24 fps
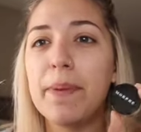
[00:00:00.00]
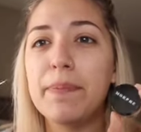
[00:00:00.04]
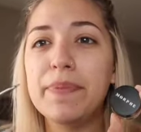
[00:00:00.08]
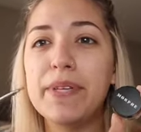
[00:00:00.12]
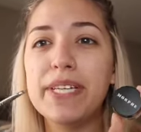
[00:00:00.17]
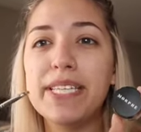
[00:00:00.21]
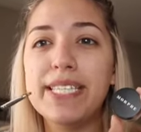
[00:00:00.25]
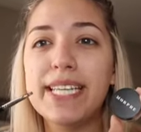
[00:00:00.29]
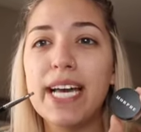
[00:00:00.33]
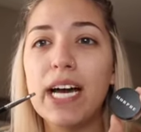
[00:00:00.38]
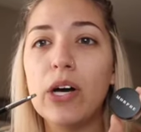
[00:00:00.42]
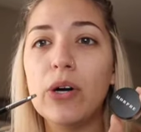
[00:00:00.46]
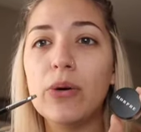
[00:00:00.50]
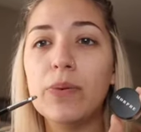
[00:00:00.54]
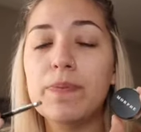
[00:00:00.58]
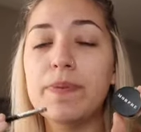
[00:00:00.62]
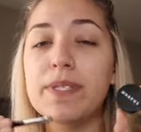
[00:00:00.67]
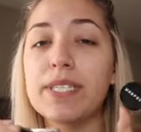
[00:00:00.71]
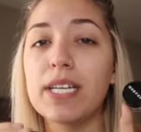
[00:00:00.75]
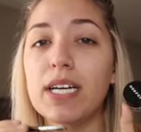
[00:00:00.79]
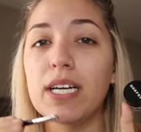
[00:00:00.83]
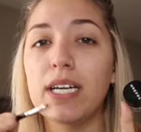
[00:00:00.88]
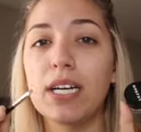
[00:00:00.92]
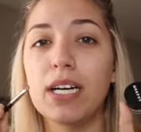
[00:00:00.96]
This
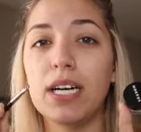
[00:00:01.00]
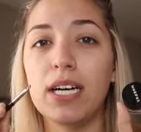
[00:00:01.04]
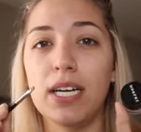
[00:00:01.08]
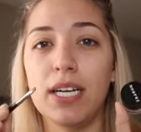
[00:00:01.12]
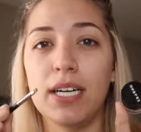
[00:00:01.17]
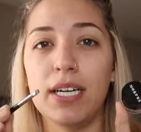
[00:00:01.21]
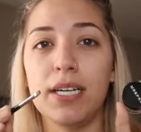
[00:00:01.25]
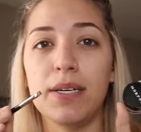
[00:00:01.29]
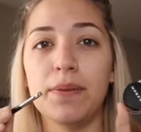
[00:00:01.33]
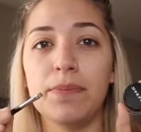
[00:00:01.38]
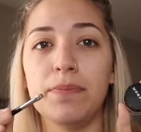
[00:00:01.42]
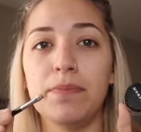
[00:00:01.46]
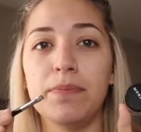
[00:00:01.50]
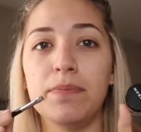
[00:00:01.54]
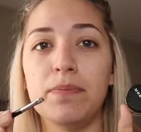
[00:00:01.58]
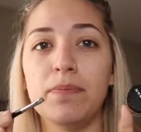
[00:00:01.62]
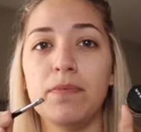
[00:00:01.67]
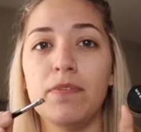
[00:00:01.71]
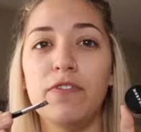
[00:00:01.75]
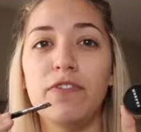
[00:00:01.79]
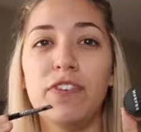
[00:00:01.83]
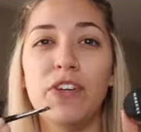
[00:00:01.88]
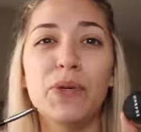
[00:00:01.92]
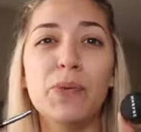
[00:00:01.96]
helps
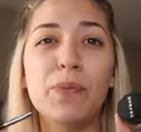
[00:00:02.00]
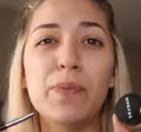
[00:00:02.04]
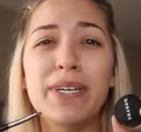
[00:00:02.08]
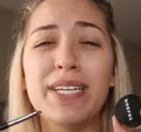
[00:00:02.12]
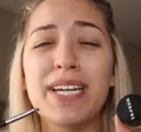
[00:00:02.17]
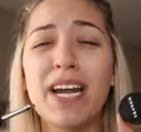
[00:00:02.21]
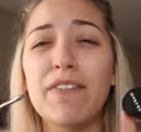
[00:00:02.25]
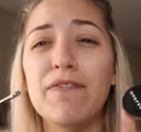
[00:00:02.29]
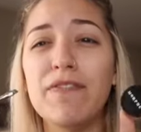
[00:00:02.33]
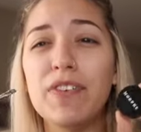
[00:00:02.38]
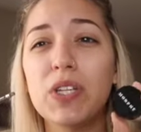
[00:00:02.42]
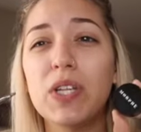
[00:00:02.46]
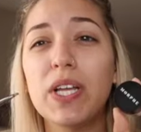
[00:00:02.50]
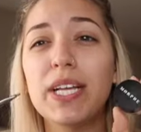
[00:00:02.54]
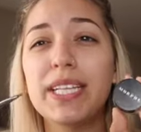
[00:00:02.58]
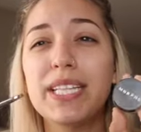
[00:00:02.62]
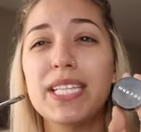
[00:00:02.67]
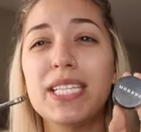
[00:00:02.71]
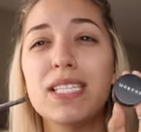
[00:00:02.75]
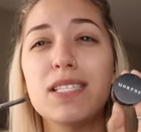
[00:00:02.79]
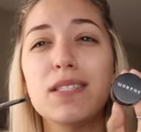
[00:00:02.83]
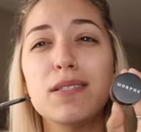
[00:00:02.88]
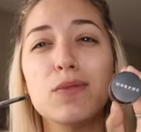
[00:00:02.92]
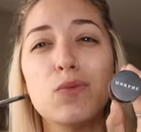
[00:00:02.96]
fill in. I feel like
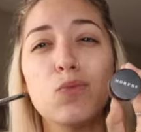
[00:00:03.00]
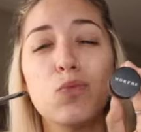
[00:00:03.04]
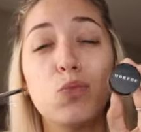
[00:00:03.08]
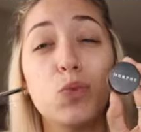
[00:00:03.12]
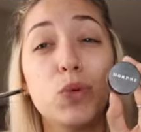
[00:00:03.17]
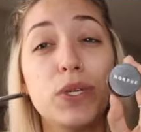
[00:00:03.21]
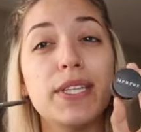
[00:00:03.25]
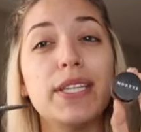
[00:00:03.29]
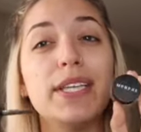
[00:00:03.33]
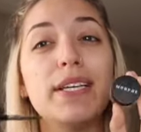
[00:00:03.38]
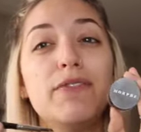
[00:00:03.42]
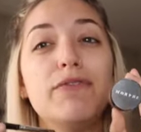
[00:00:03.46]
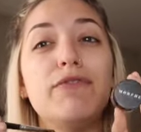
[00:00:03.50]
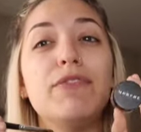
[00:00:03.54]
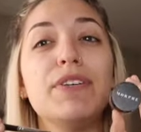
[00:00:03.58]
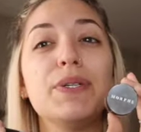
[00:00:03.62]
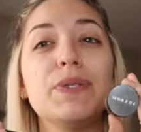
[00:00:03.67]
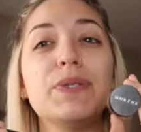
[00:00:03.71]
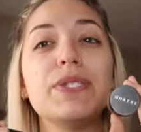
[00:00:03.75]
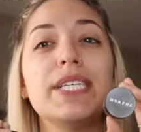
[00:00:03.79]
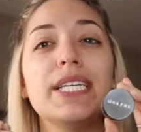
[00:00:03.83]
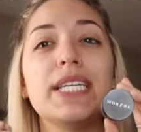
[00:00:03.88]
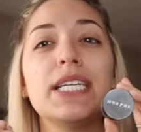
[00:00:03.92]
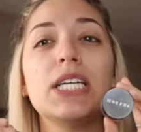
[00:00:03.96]
this really
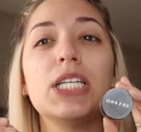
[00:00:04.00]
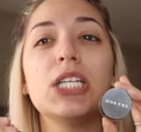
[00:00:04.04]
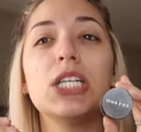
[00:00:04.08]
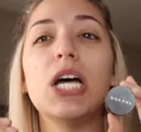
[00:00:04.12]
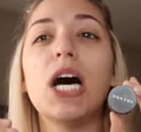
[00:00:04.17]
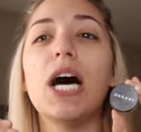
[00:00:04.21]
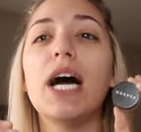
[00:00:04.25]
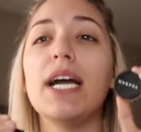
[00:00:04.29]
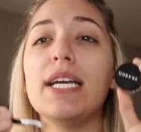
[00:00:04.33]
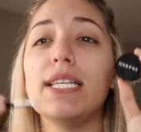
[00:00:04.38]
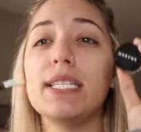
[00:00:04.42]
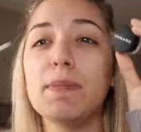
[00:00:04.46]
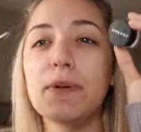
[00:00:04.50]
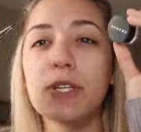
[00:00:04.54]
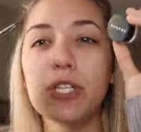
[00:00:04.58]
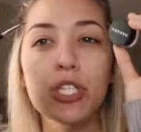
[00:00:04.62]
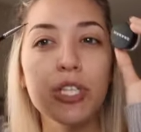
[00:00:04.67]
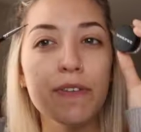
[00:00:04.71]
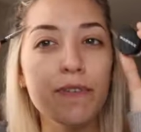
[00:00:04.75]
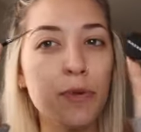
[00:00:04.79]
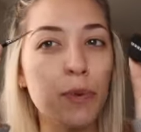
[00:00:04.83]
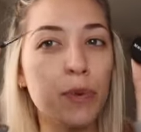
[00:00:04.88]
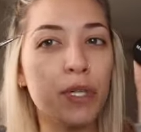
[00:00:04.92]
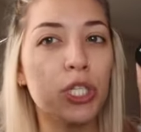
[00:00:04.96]
fills in a lot,
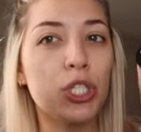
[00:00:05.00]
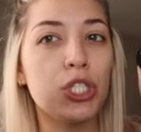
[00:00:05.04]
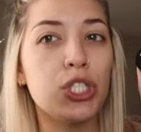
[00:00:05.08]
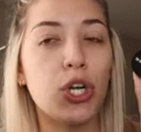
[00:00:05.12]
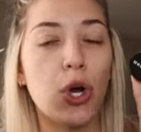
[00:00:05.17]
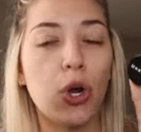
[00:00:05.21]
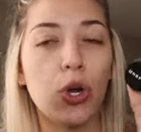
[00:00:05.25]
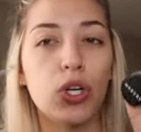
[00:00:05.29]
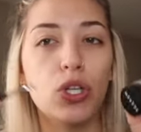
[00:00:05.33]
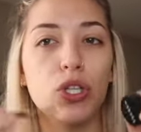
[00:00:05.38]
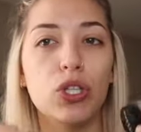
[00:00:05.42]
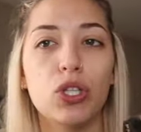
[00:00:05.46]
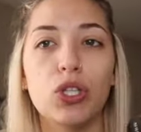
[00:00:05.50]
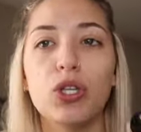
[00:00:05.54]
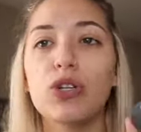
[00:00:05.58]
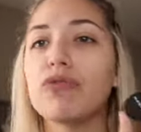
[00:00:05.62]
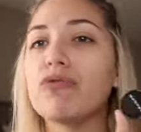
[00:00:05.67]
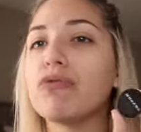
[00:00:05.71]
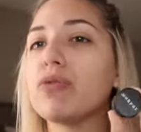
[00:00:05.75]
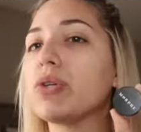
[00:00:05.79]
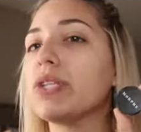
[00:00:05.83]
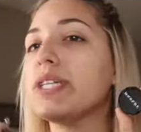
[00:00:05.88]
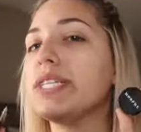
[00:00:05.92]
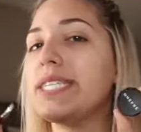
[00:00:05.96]
especially if you want a darker
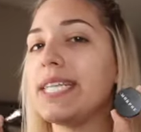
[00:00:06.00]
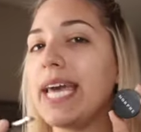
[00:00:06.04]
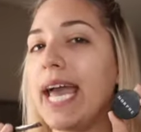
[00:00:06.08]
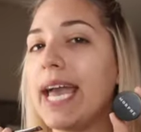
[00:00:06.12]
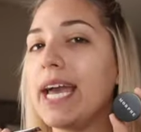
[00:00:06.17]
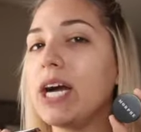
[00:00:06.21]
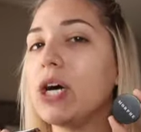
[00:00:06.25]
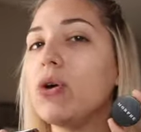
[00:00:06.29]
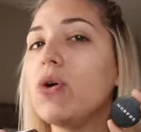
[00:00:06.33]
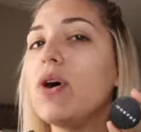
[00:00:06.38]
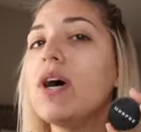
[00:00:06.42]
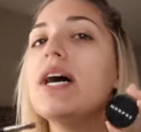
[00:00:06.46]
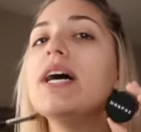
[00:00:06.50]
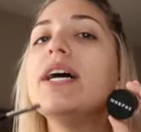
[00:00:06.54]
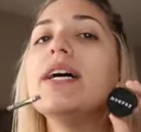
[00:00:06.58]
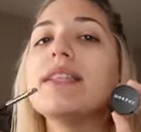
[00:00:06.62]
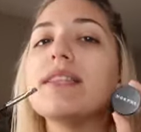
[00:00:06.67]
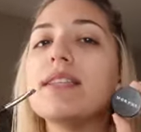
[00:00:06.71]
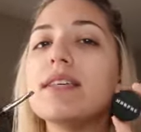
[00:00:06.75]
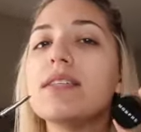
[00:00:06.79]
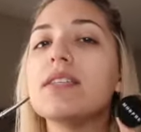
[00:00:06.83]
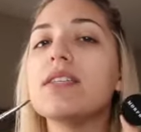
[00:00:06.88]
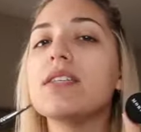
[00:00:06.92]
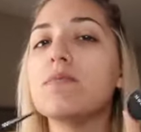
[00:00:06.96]
look for the tail.
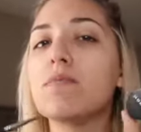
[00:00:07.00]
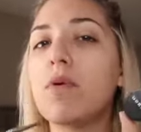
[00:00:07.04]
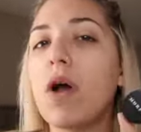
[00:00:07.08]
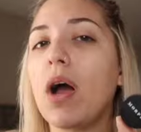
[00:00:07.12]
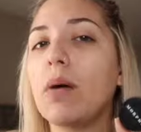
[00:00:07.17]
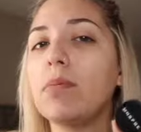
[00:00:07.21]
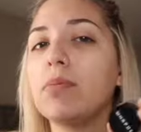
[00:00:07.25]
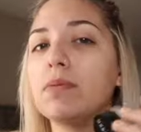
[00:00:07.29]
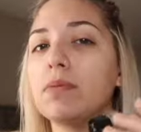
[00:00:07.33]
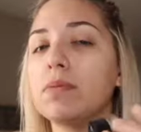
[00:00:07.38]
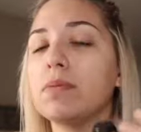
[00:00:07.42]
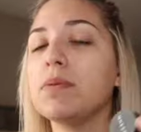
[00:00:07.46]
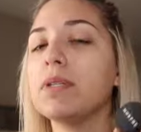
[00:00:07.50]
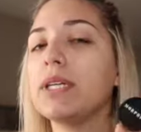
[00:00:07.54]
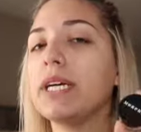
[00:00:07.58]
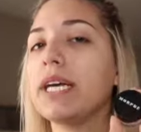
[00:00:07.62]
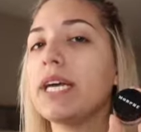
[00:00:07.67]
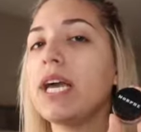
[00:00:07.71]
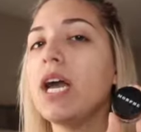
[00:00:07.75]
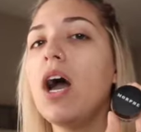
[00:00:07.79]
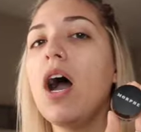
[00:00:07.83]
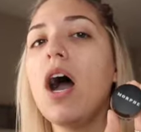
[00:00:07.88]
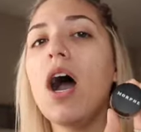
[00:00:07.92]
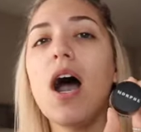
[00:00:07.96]
This is
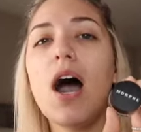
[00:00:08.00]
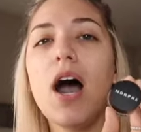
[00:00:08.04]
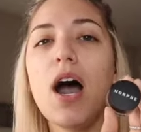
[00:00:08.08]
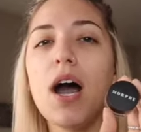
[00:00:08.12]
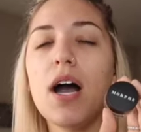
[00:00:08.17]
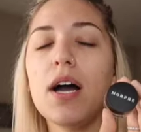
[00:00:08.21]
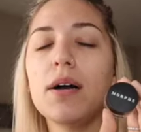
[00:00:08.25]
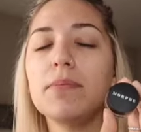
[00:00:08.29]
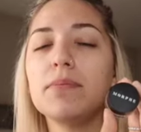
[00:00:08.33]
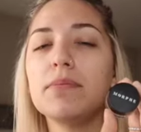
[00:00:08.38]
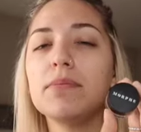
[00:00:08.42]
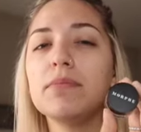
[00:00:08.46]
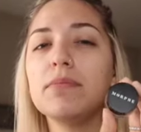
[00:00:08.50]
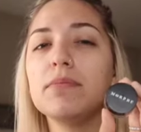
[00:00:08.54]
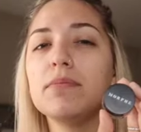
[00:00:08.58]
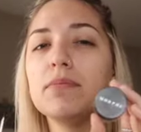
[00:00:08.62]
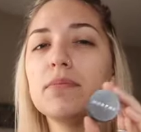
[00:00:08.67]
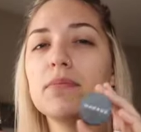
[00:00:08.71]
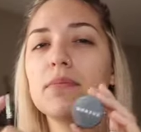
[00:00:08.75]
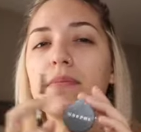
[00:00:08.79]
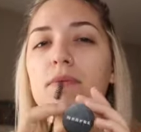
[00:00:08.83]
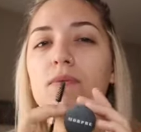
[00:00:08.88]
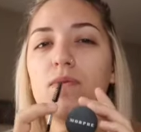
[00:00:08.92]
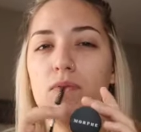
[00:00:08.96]
probably
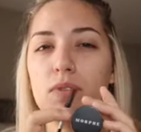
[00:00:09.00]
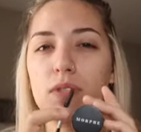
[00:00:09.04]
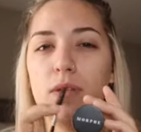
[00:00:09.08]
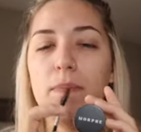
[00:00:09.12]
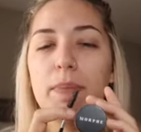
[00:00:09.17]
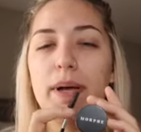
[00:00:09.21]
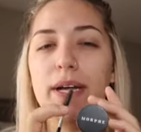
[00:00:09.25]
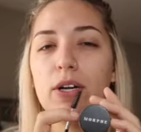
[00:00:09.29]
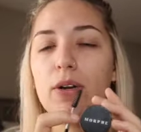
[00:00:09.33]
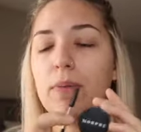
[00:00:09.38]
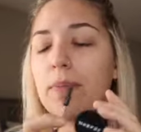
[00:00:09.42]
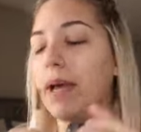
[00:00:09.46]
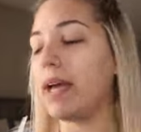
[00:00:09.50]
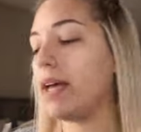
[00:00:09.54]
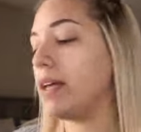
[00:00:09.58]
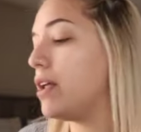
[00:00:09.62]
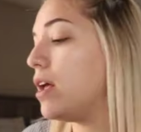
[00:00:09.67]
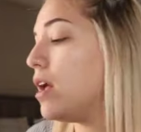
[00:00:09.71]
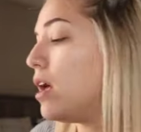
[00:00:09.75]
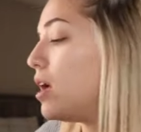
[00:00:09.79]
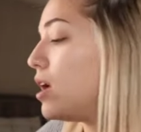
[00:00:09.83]
the better bet.